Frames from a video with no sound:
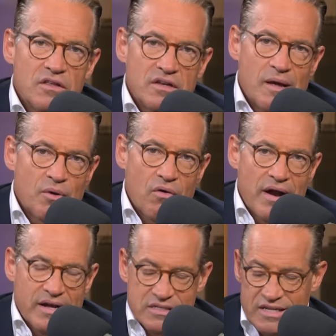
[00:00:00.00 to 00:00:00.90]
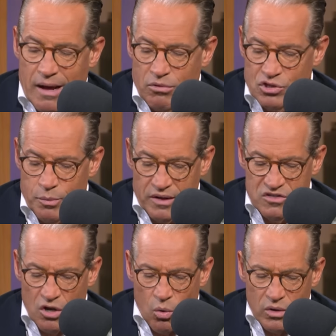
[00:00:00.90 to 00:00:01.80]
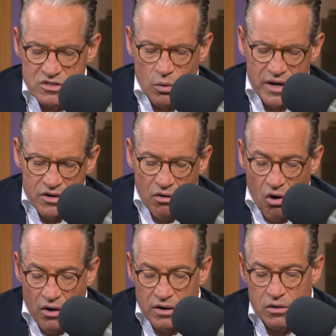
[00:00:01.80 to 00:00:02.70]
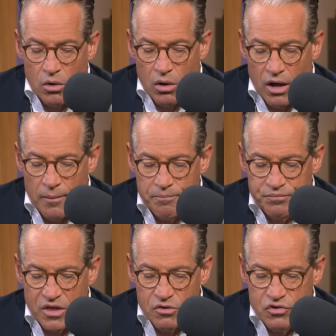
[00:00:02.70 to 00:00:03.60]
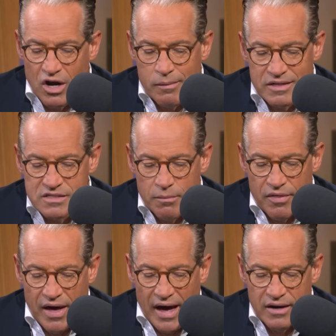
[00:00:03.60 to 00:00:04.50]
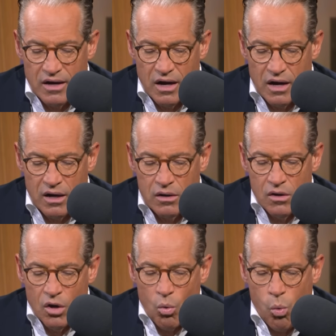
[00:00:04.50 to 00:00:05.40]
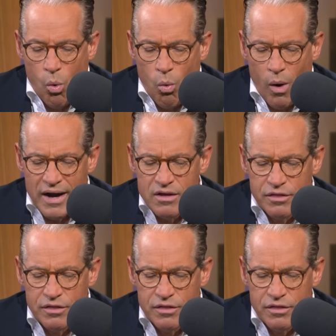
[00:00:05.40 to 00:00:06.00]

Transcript: to the Democratic establishment. So, so in your article, um, you talk about some of that. Uh, why do